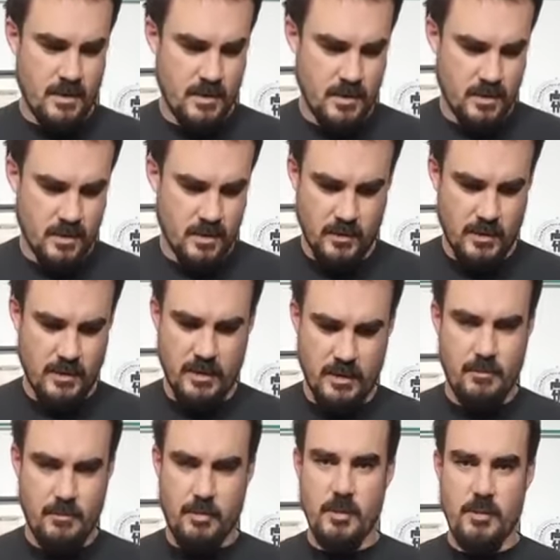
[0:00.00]

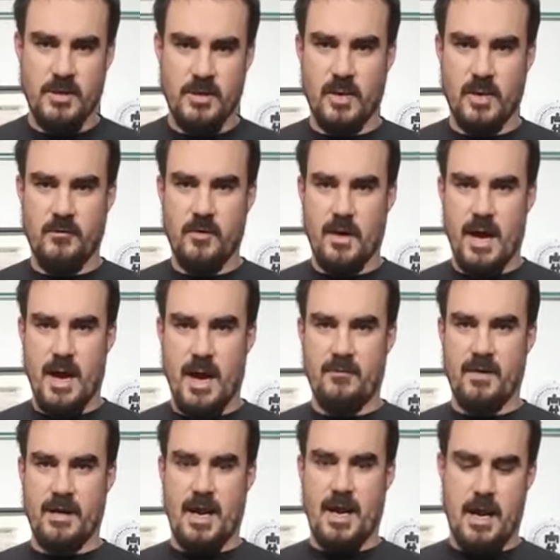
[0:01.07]
much whatever you
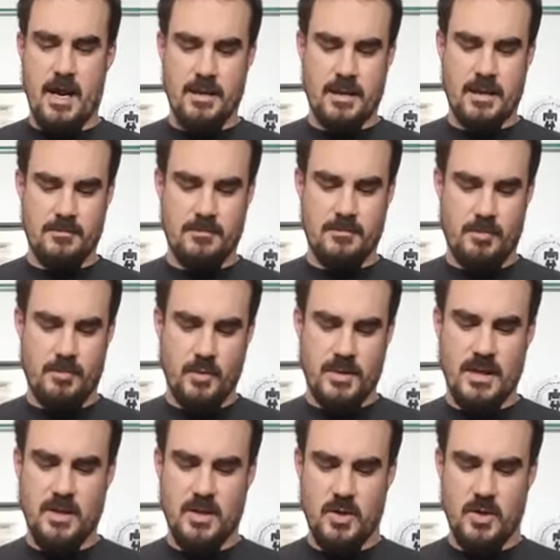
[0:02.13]
have that can get
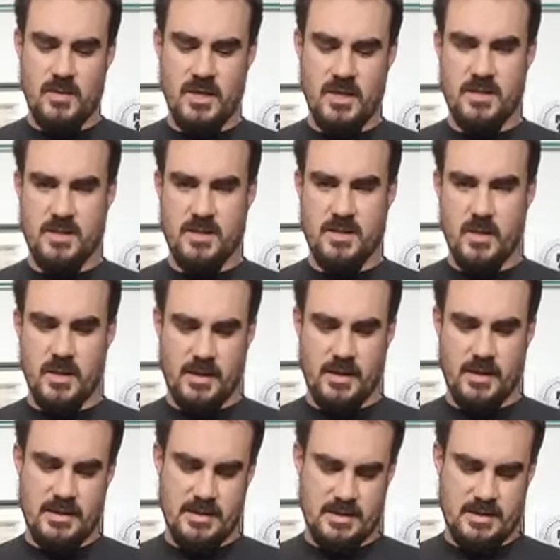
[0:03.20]
poked into, these things will,
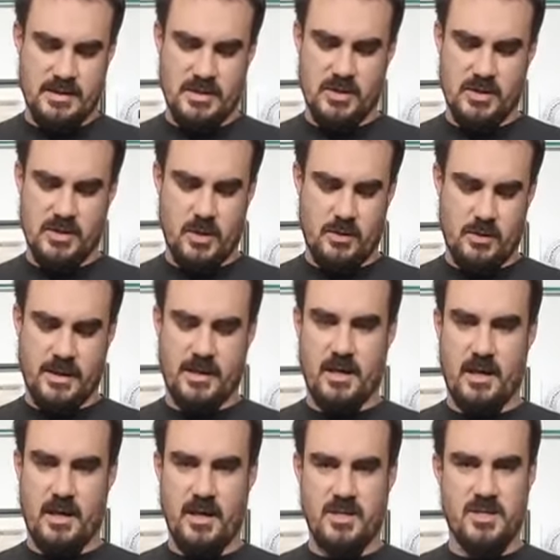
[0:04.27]
and these things hurt like
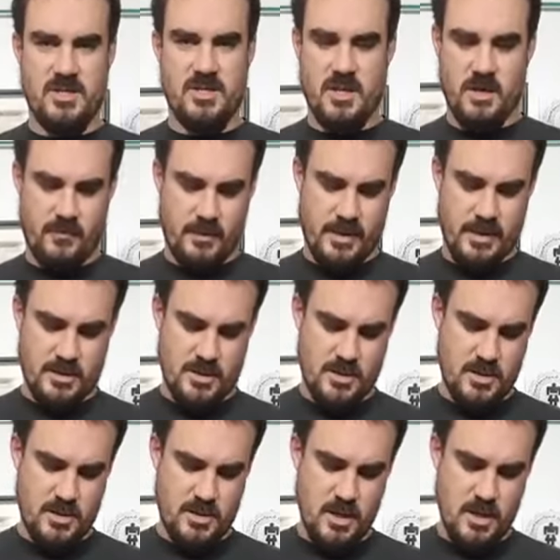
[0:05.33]
a son of a bitch.
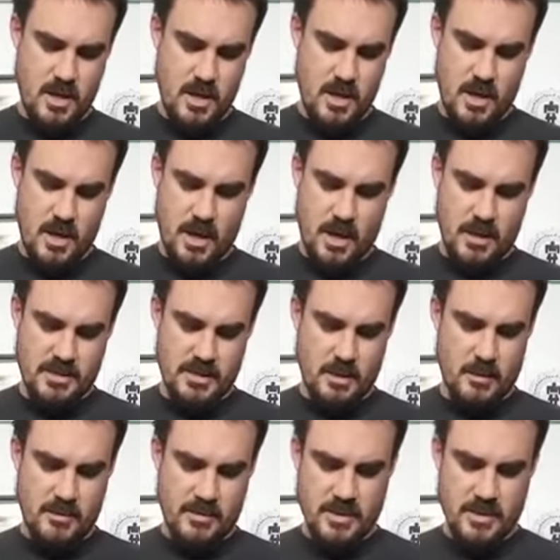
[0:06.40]

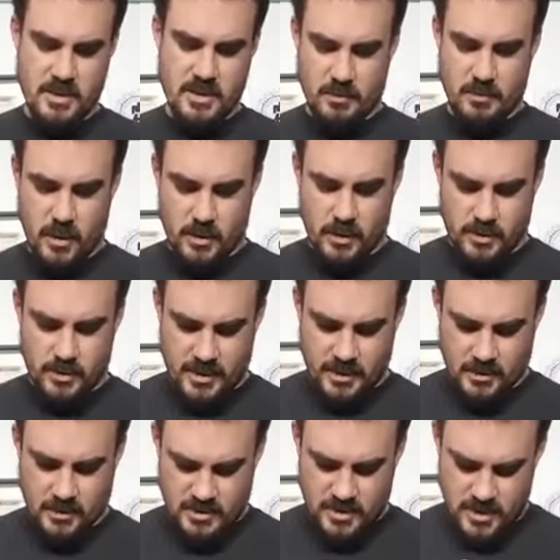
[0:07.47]
Some of these modern
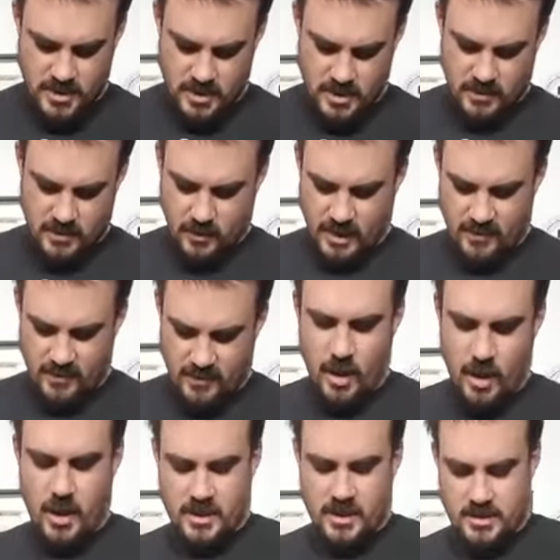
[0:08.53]
kilts will have
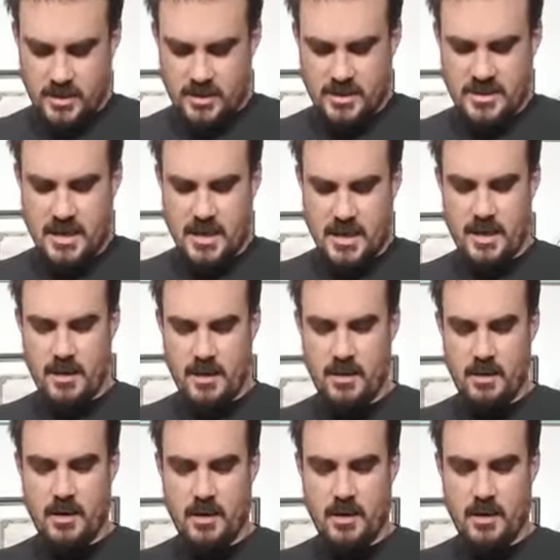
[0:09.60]
pockets on the side.